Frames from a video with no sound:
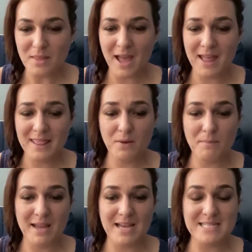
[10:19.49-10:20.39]
And then
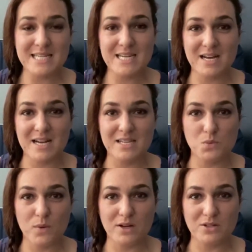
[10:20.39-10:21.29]
my idea as
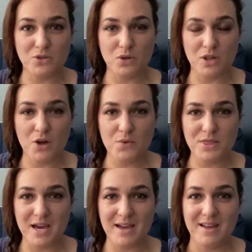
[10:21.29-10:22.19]
well to go along with
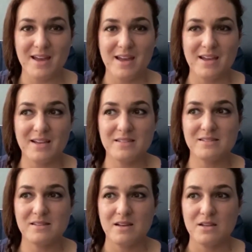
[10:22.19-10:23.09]
that
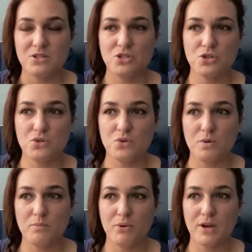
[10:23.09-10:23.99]
is
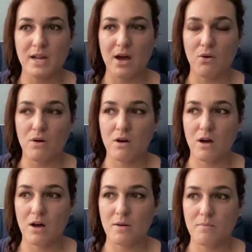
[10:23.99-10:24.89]
to print out
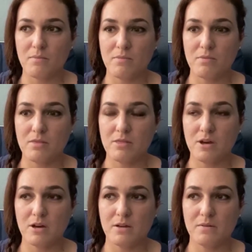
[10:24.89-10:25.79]

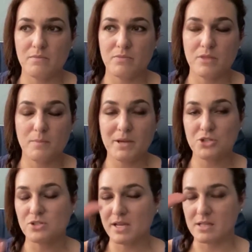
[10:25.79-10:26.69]
the
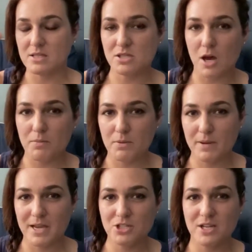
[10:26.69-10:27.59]
pictures like at the top of the
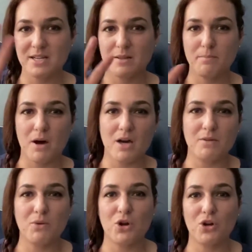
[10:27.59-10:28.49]
page, and at the
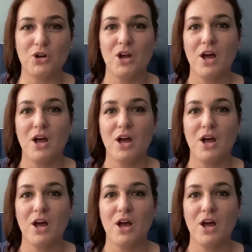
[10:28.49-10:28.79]
bottom her